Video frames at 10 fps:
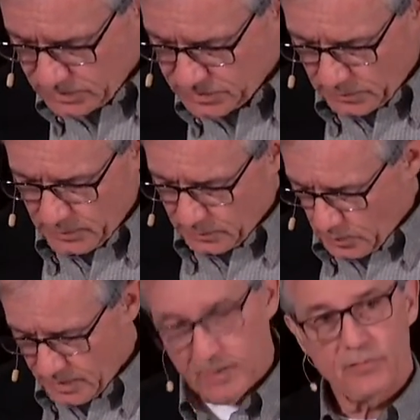was
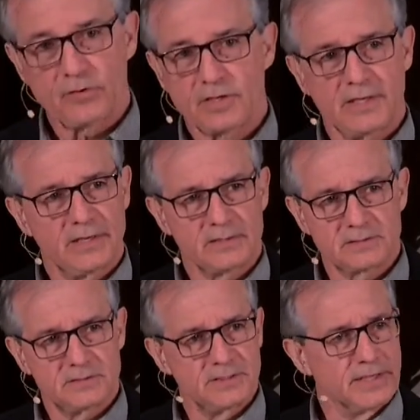doing what other
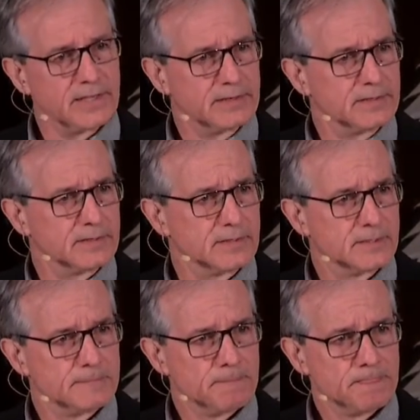kings did.
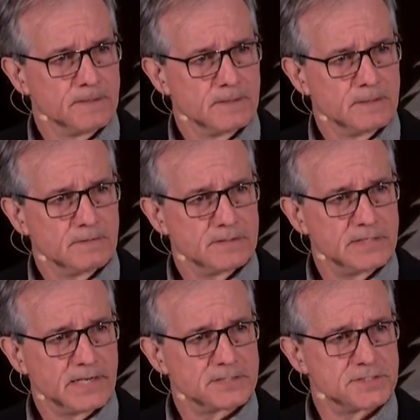The
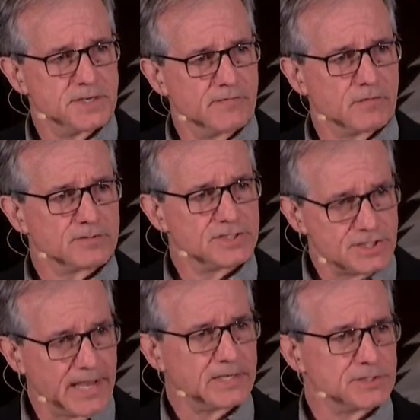text never
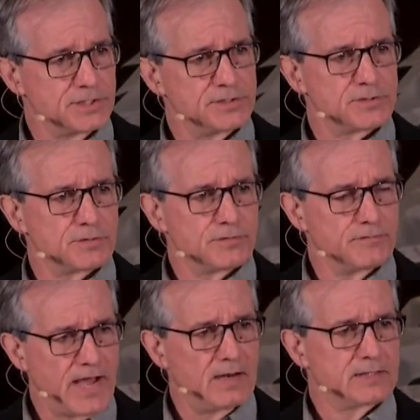sanctions or
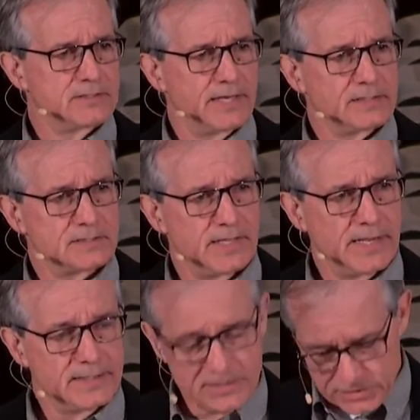validates
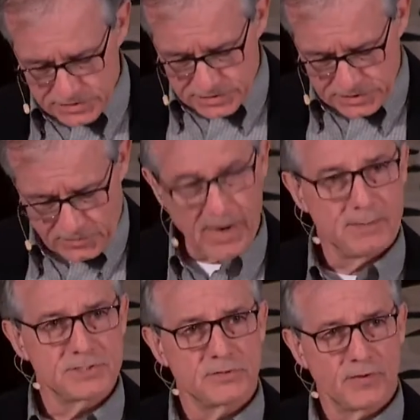that. It just
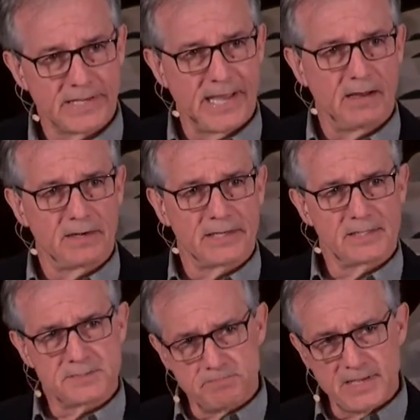describes the
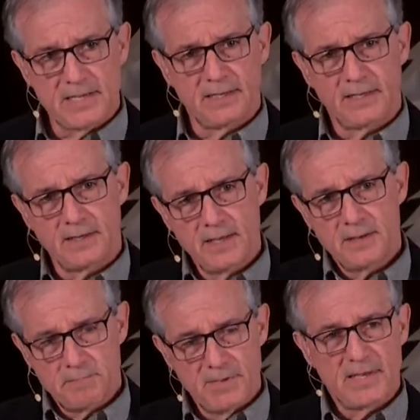reality. It's meeting
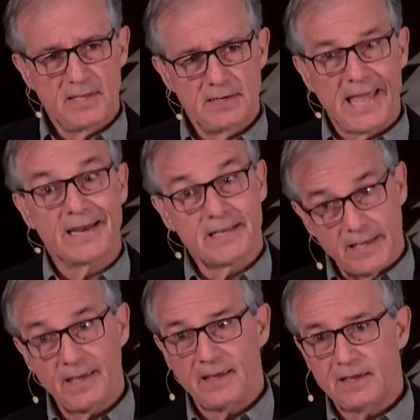men and
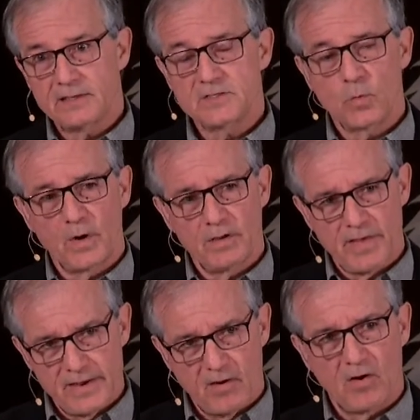kings where
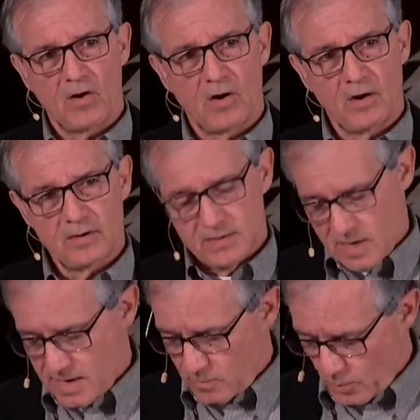they are,
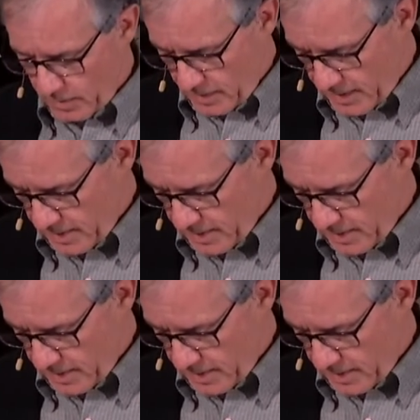not where